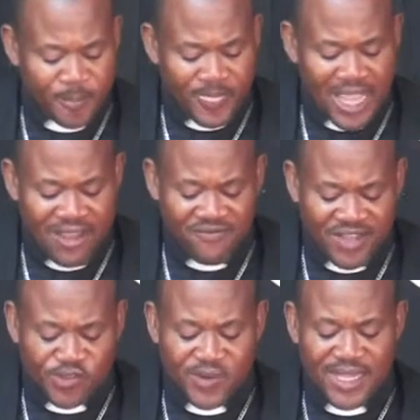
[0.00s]
and verse
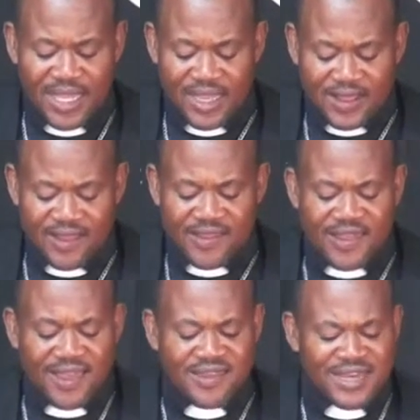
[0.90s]
28. It
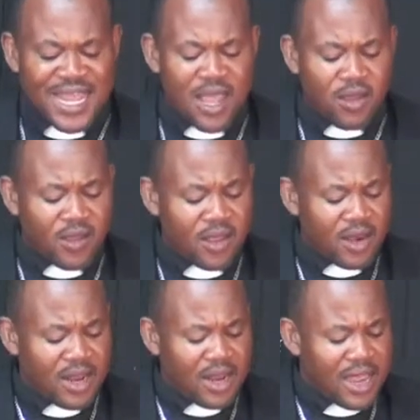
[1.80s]
says, Now, uh,
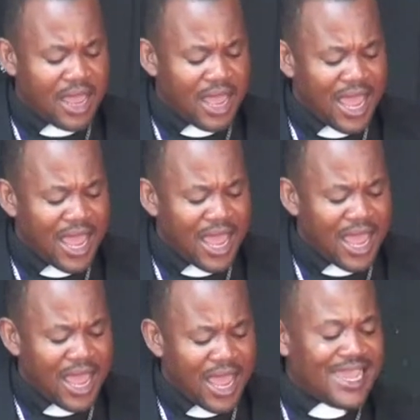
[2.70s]
uh, and he
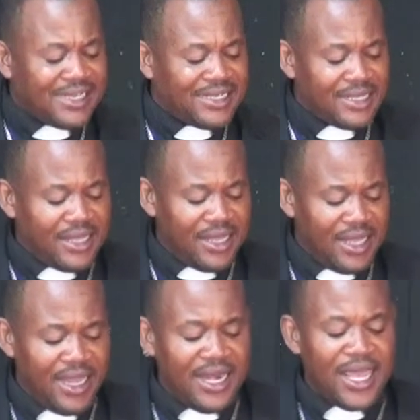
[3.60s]
died
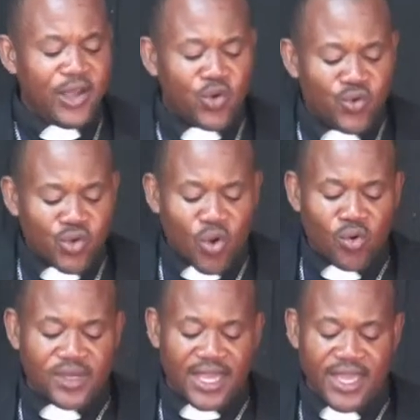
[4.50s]
in a good old
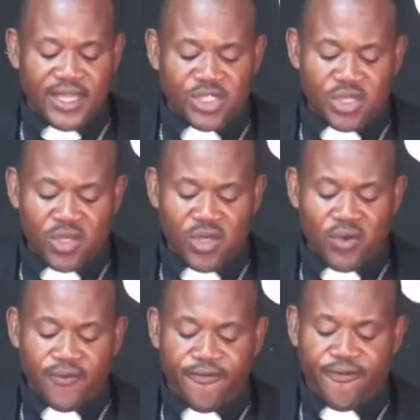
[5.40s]
age,
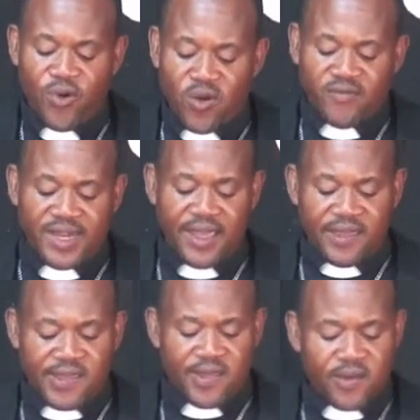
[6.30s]
full of
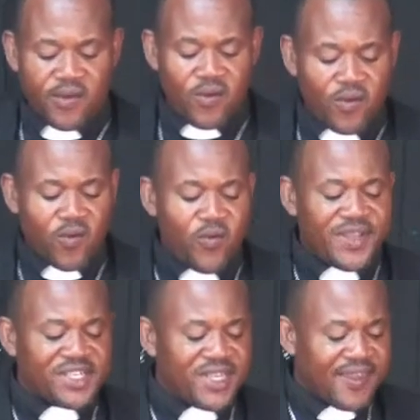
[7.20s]
days,
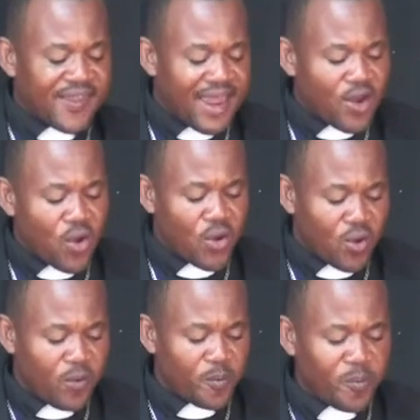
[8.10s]
riches, and honor.
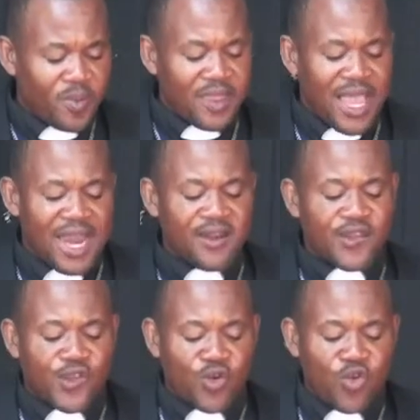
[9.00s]
And
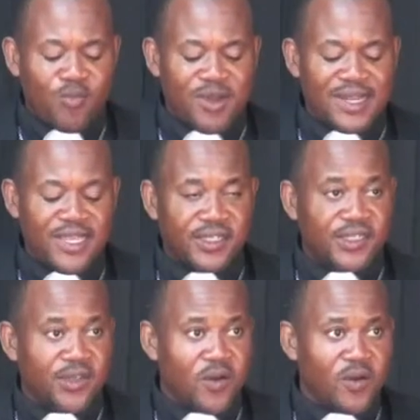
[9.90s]
Solomon his
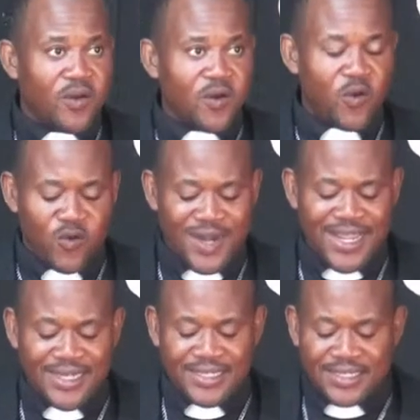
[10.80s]
son
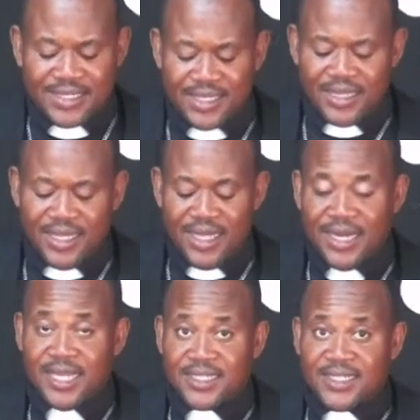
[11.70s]
reigned in
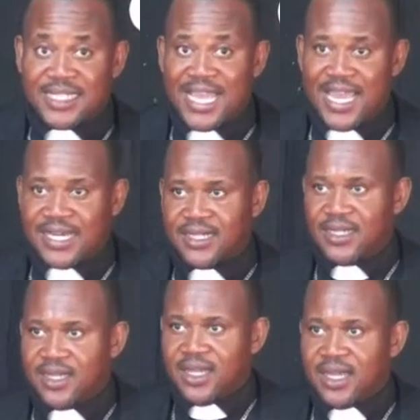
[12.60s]
his stead.
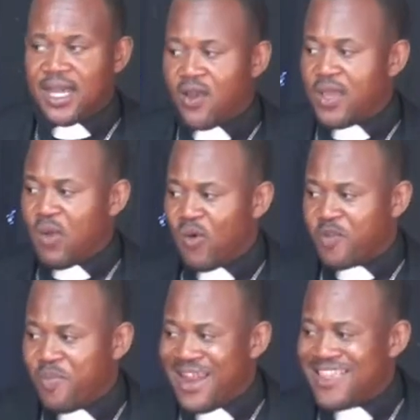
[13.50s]
Now, he was
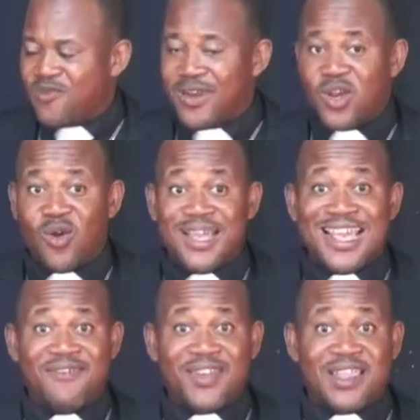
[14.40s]
blessed with
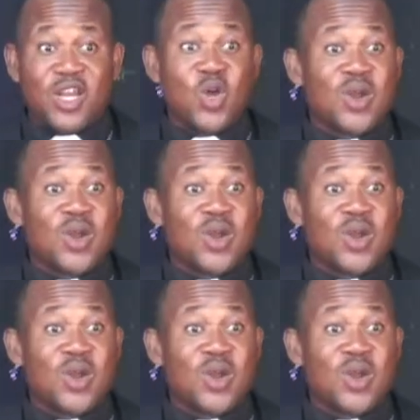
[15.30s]
longevity, long